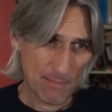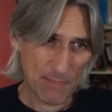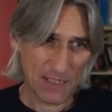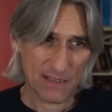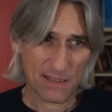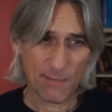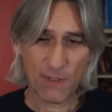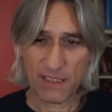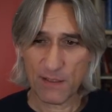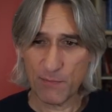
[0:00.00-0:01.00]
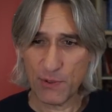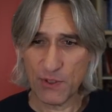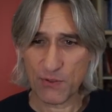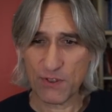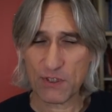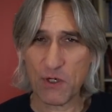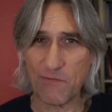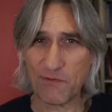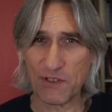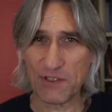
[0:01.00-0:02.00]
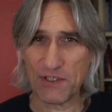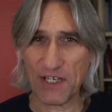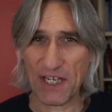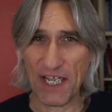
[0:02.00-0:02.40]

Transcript: but my computer is confident that